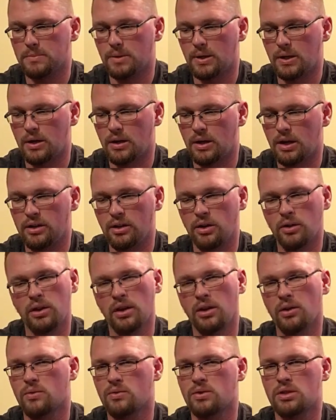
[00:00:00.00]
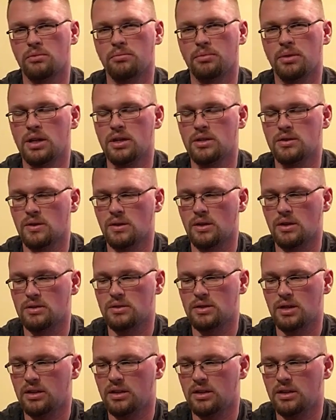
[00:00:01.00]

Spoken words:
I know they don't sell minis of this.